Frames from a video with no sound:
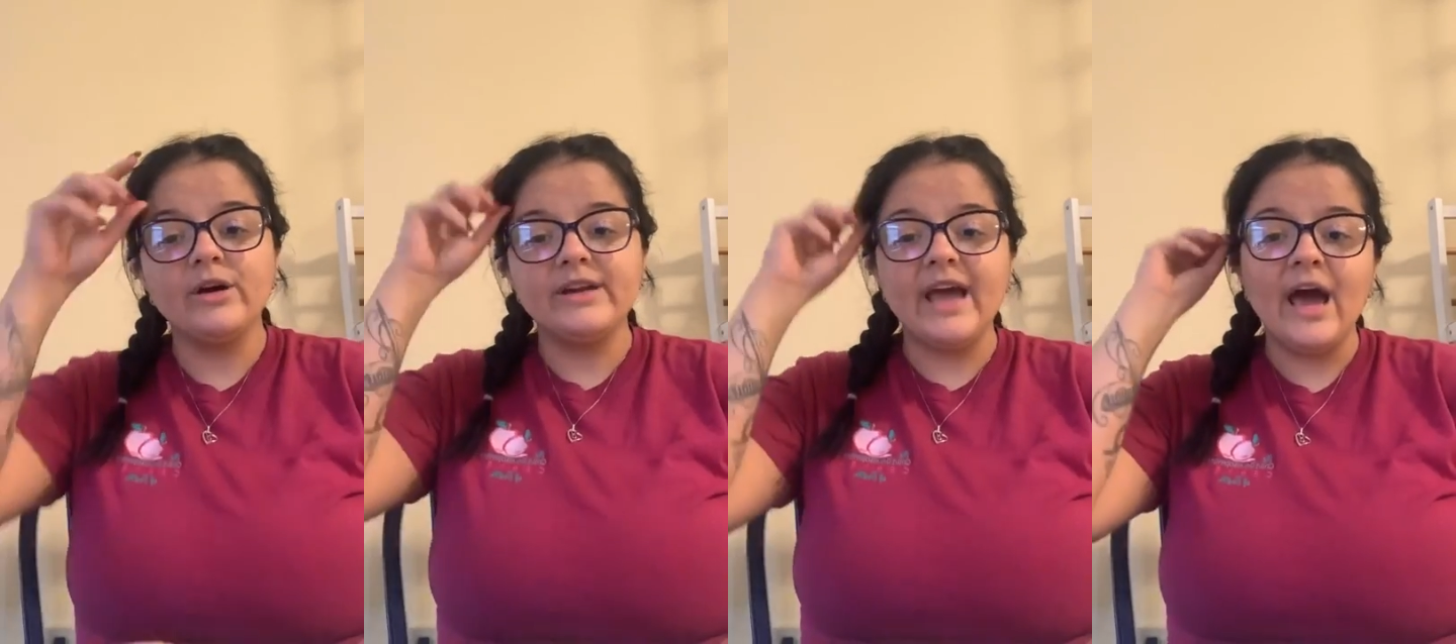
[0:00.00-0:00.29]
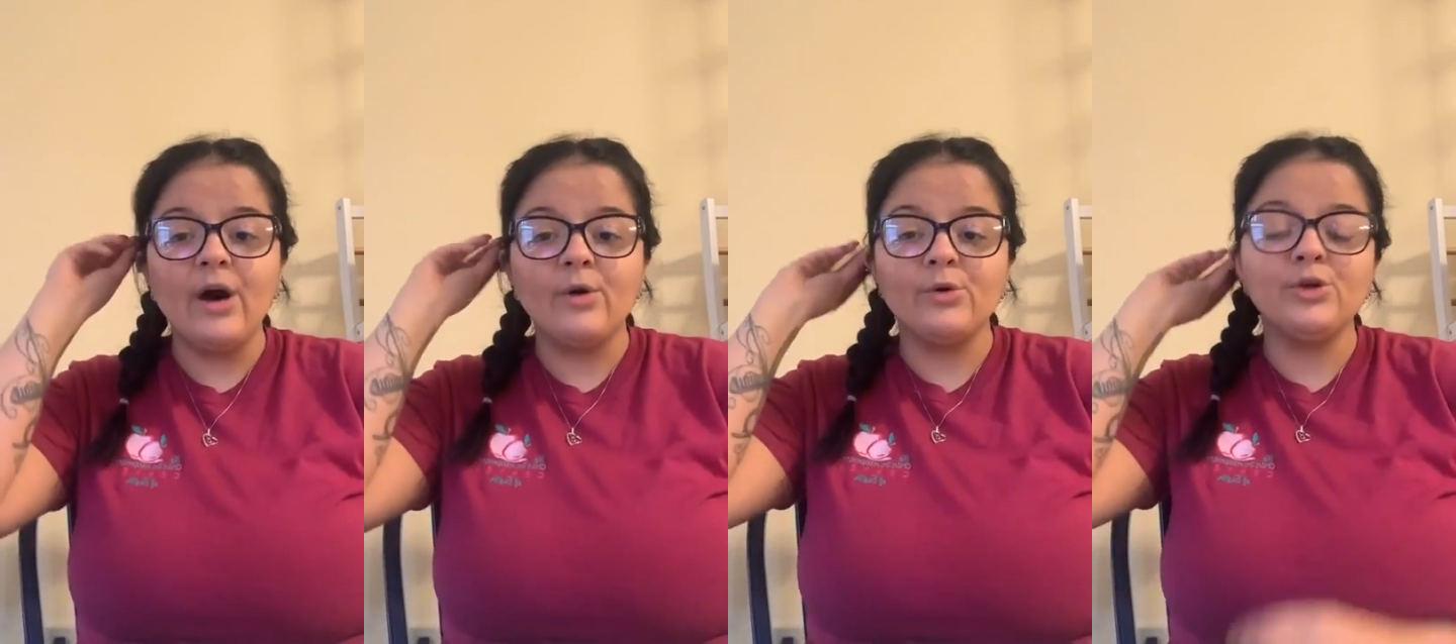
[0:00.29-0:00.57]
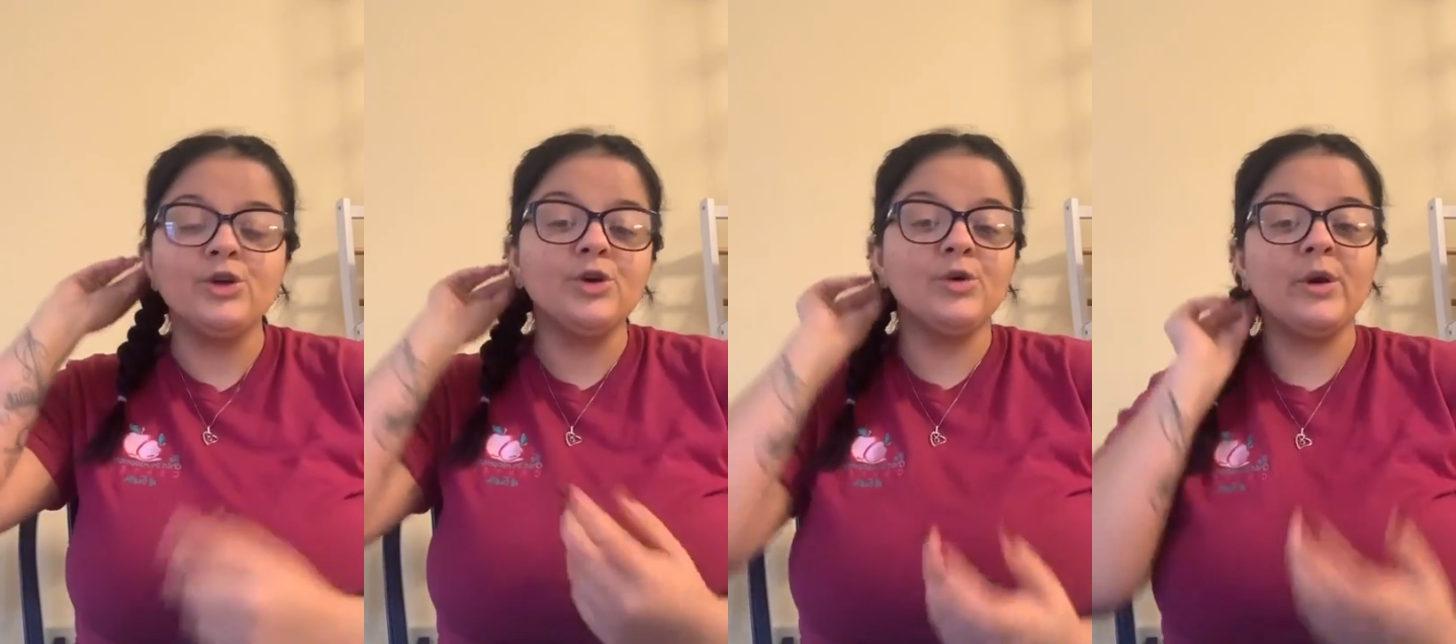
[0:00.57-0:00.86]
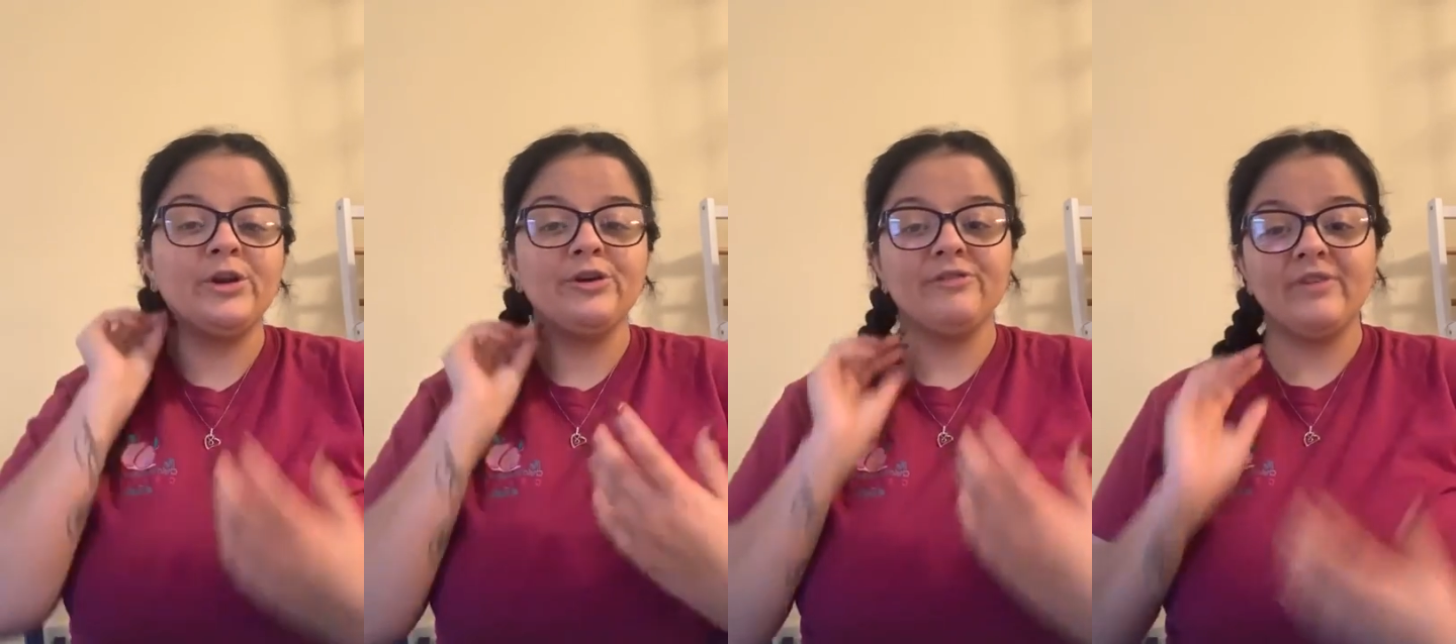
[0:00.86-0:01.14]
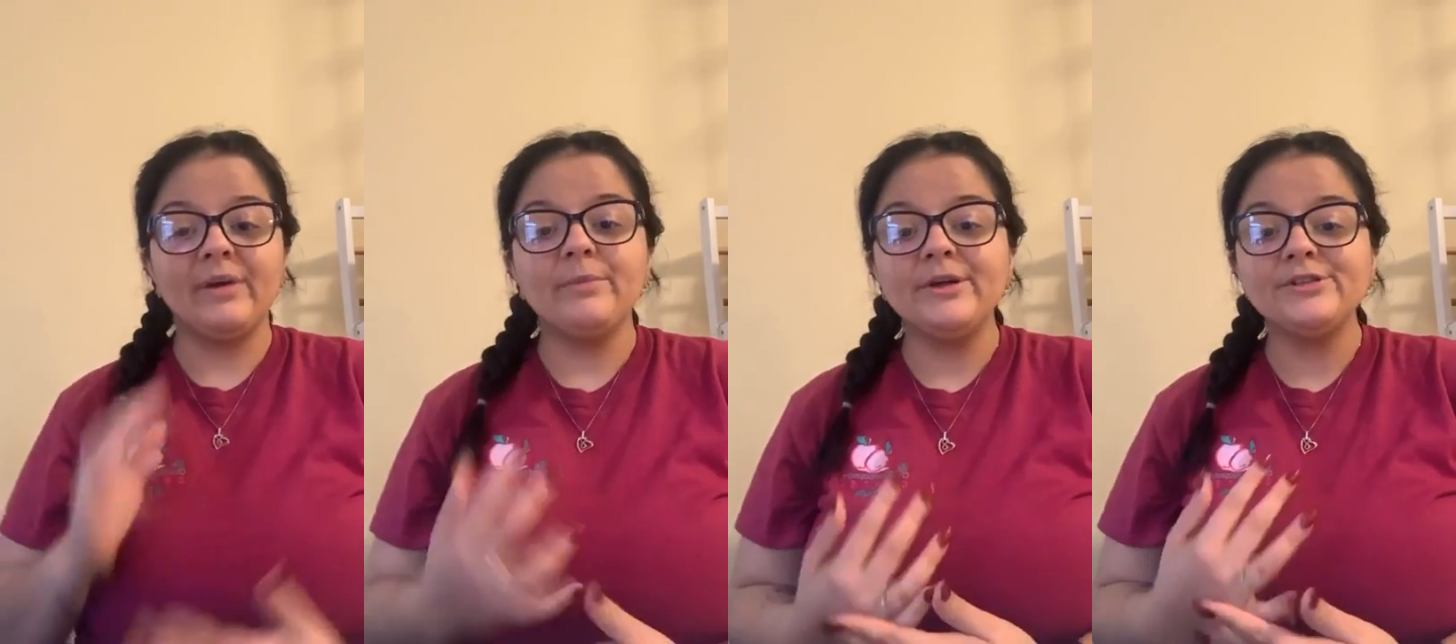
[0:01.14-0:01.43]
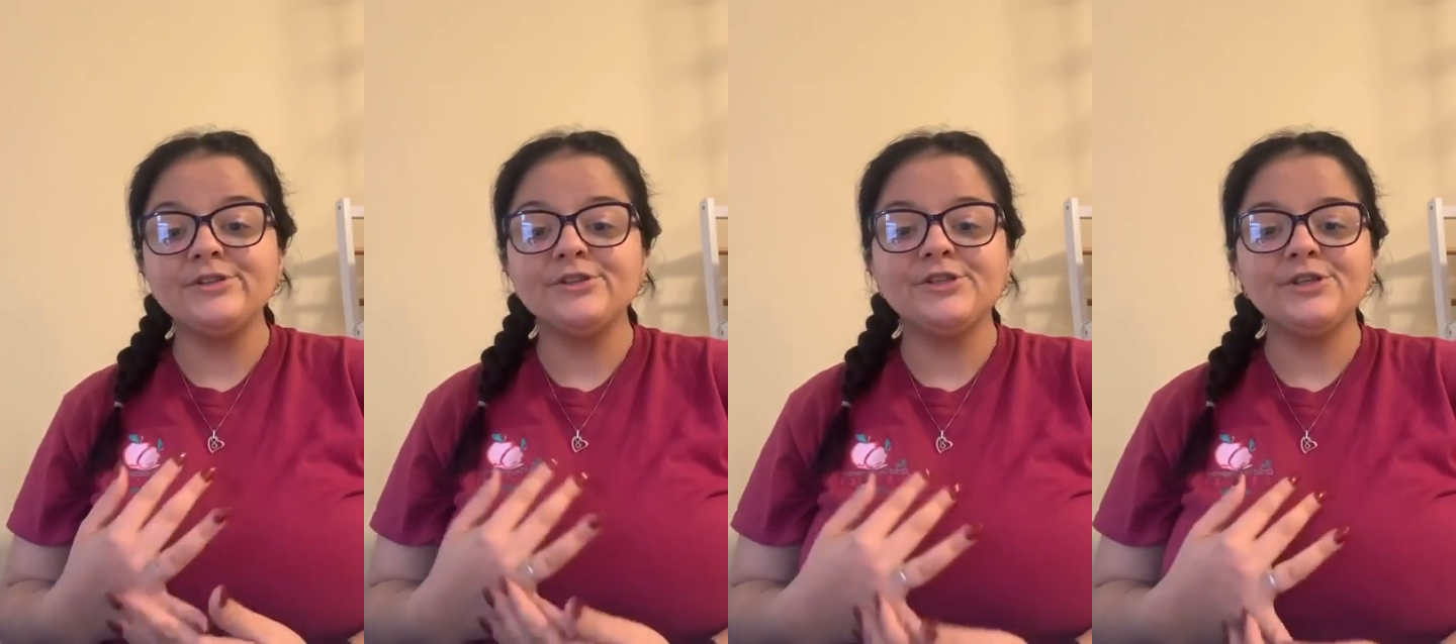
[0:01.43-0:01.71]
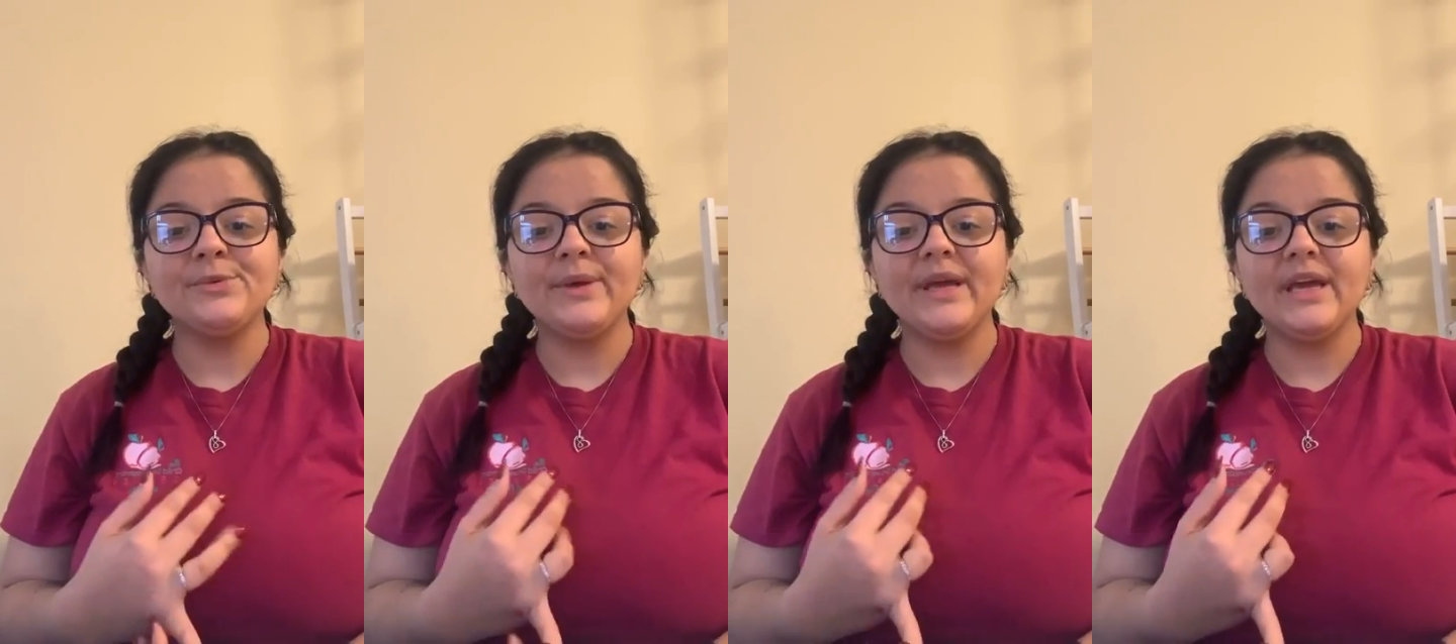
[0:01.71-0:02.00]
how you and your families are
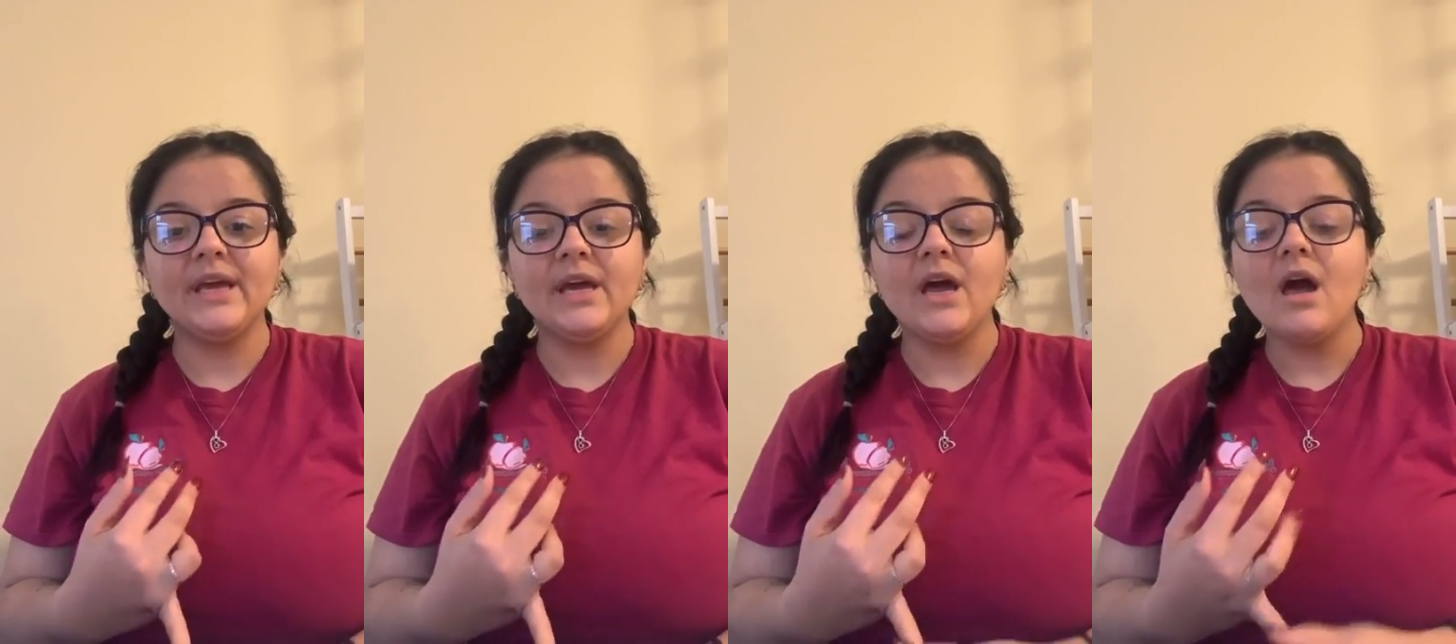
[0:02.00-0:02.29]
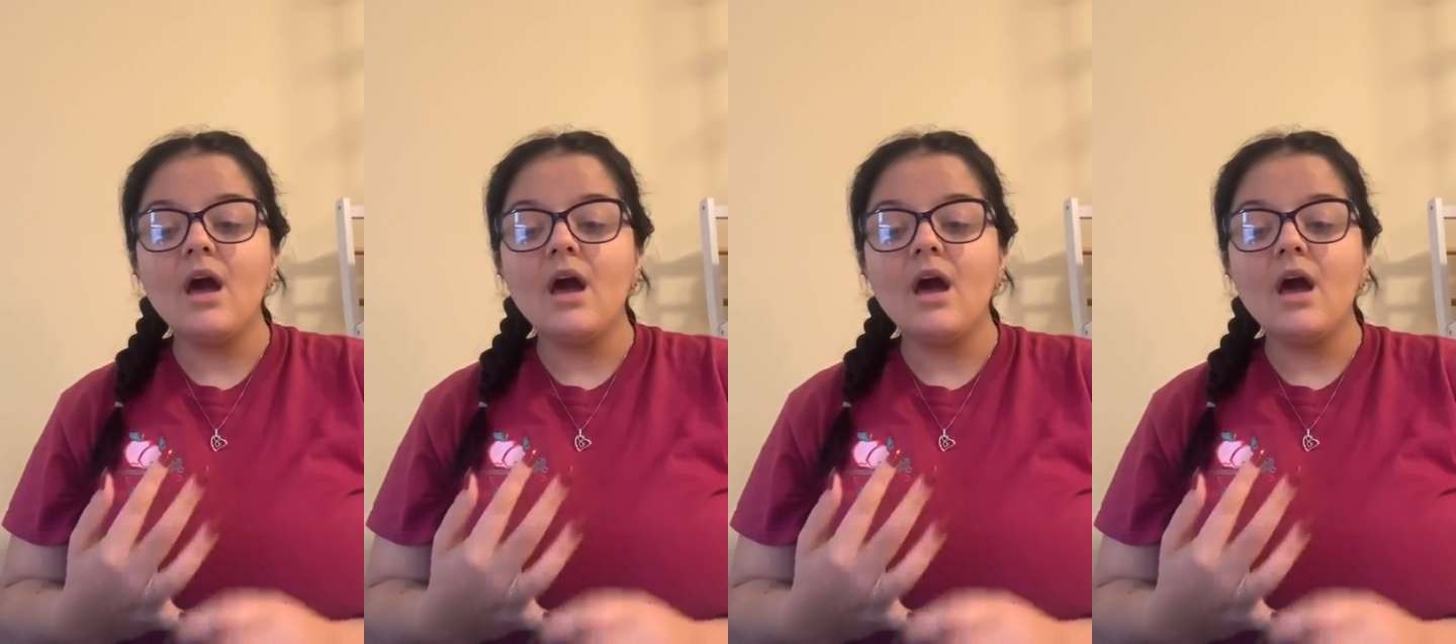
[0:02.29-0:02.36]
doing,